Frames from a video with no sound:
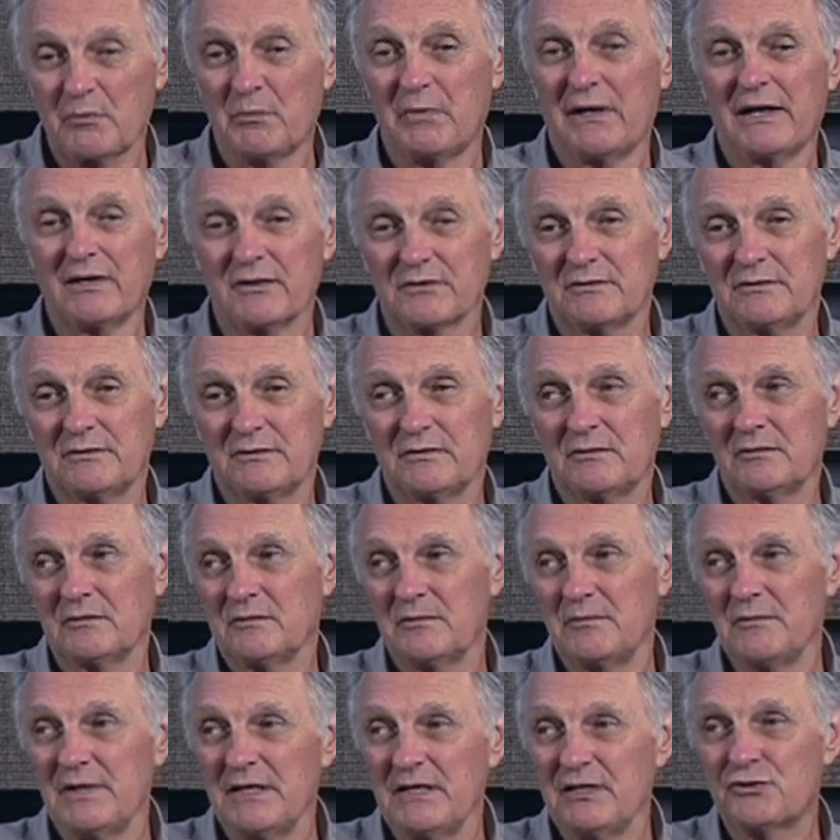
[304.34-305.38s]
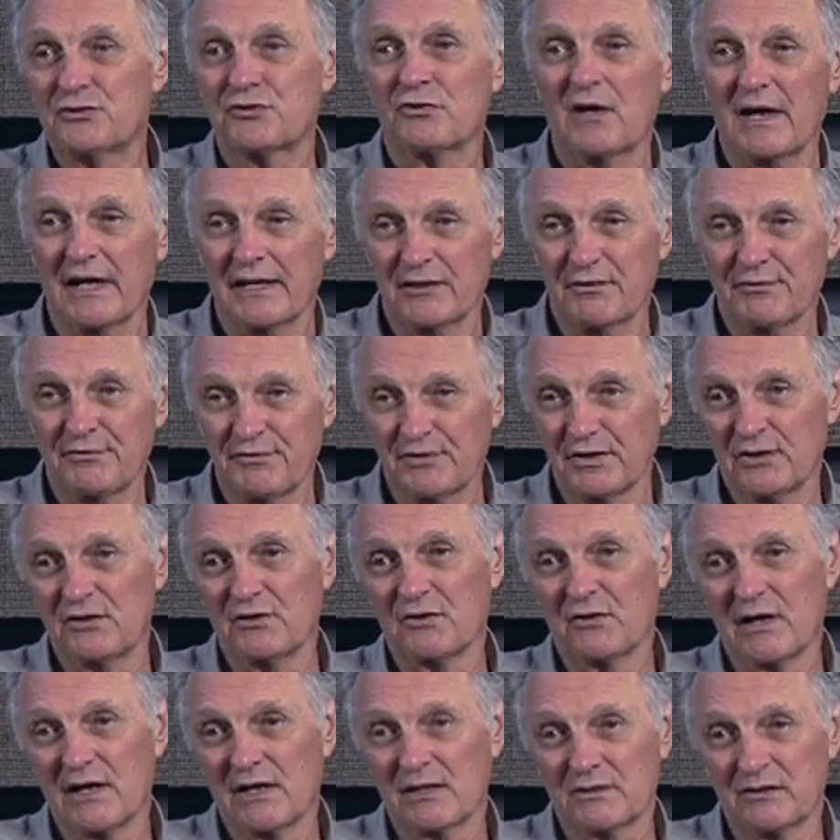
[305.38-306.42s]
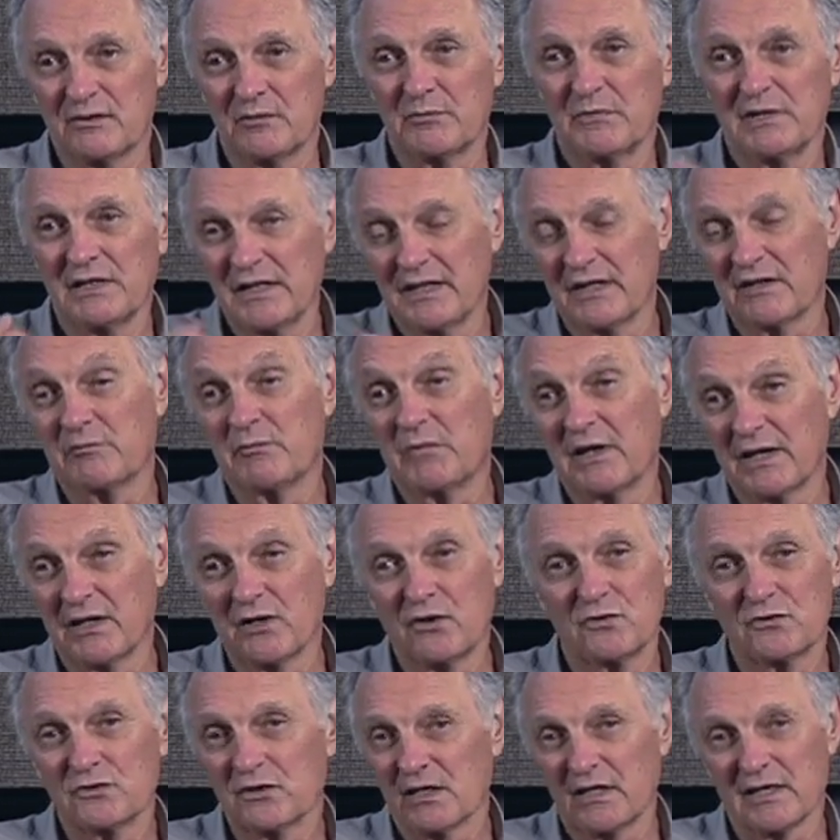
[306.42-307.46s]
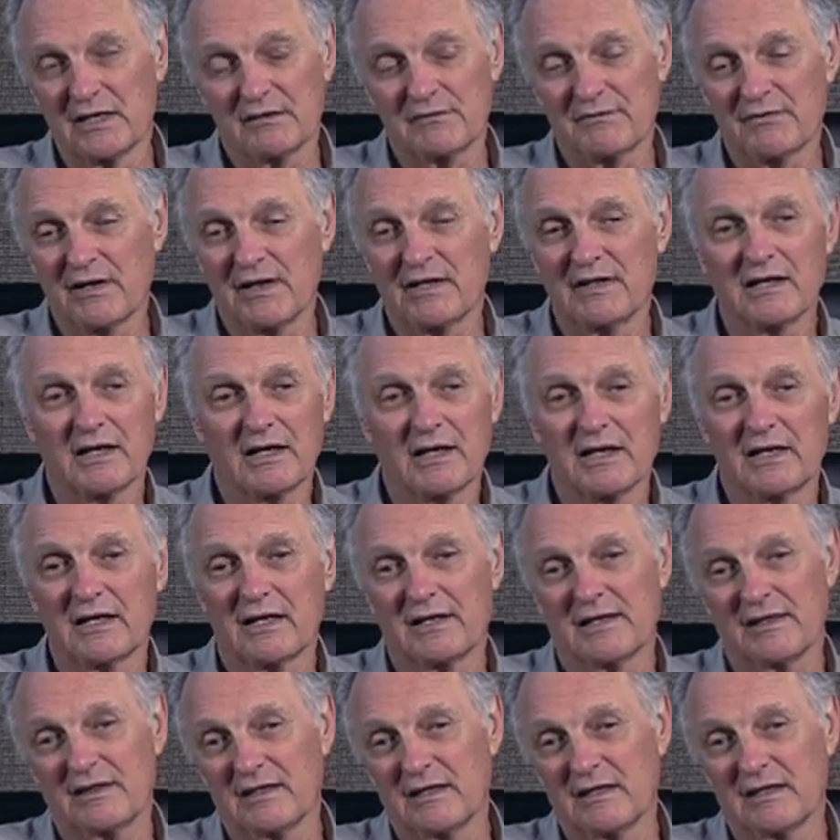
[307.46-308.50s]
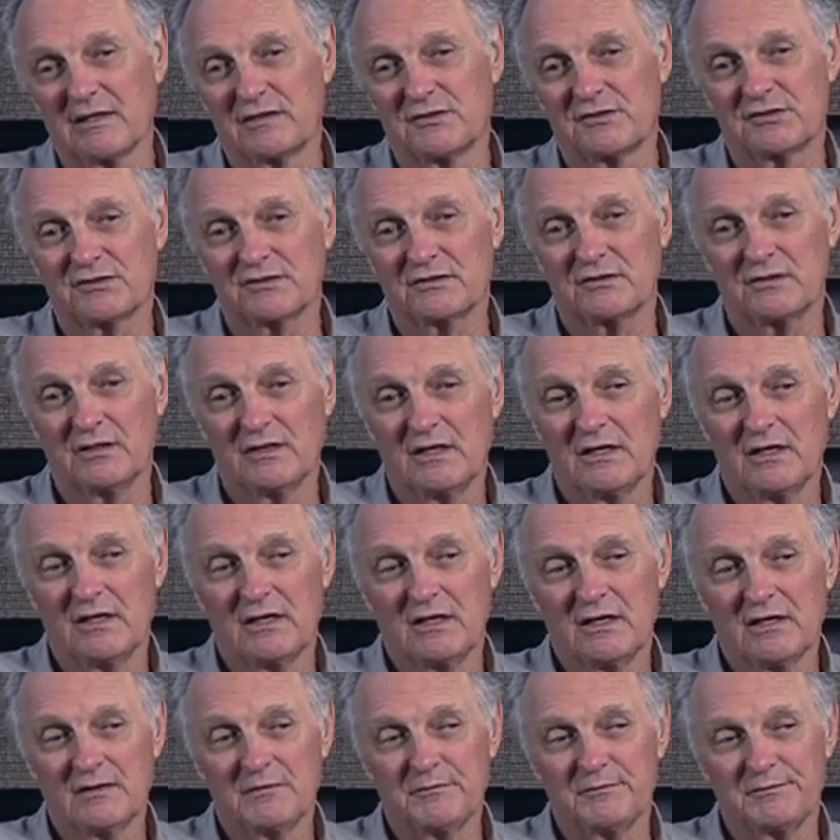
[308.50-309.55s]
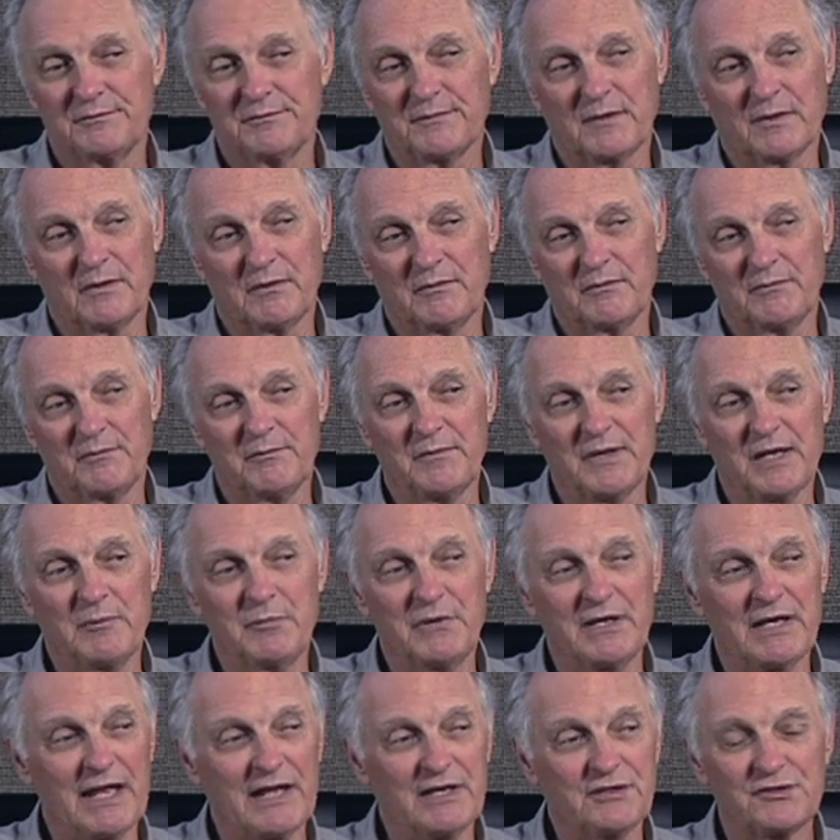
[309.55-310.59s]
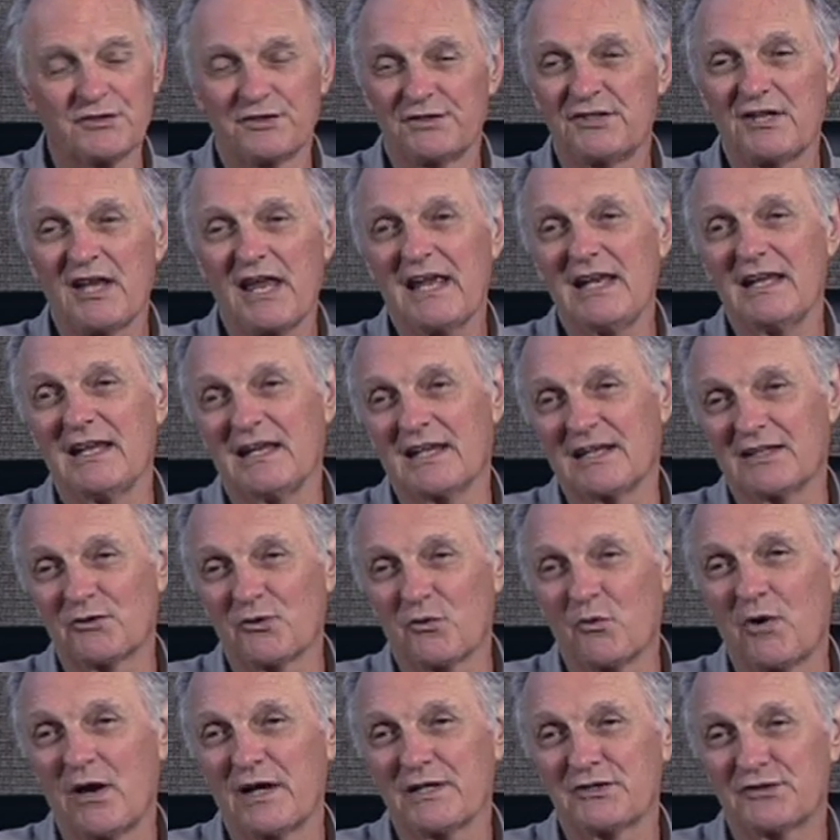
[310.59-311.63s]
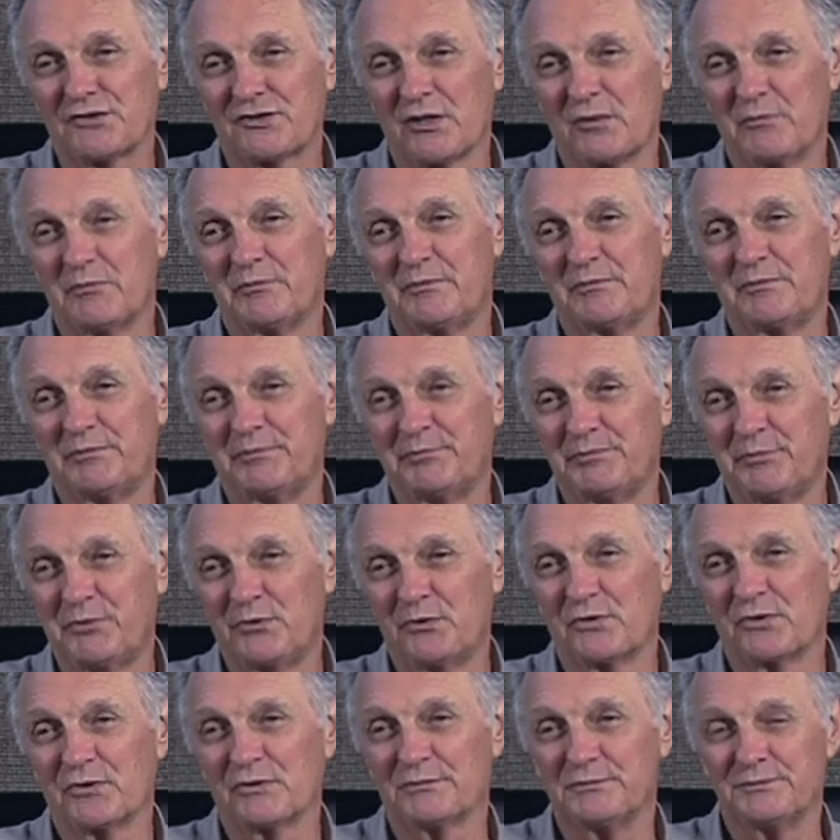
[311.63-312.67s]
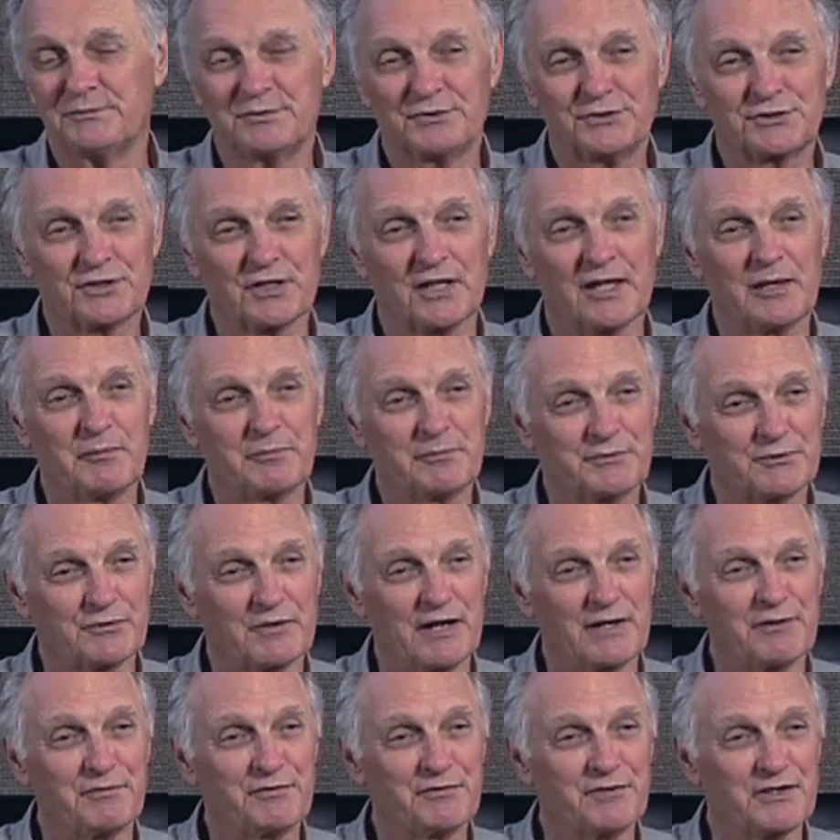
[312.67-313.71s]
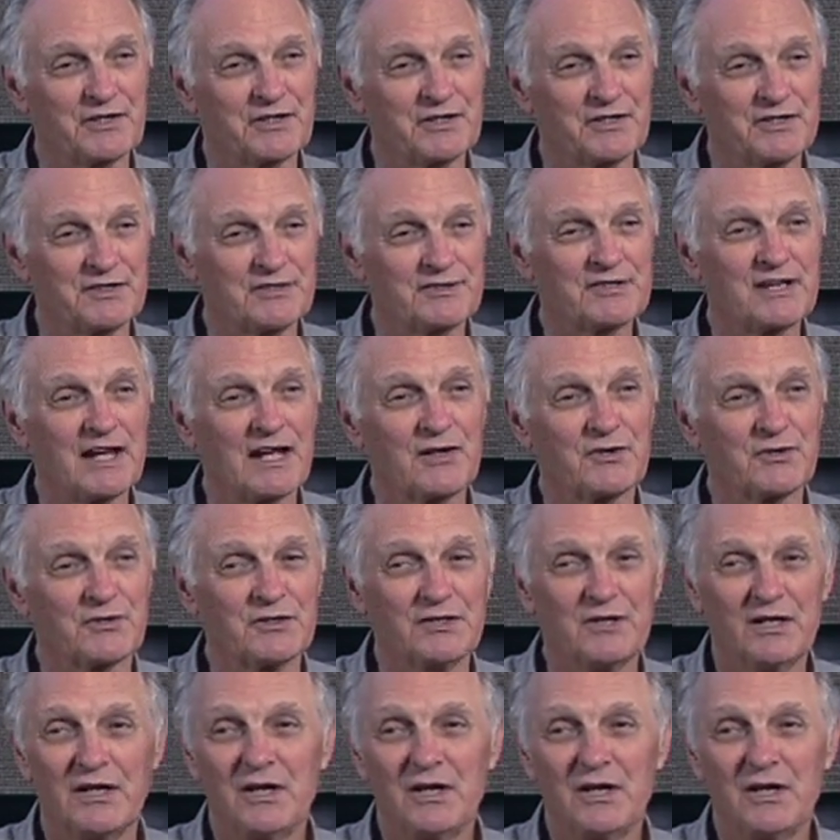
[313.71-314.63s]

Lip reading: about me trying to figure out the meaning of my own life, and I think it's maybe entertaining to watch some poor schlep try to figure this out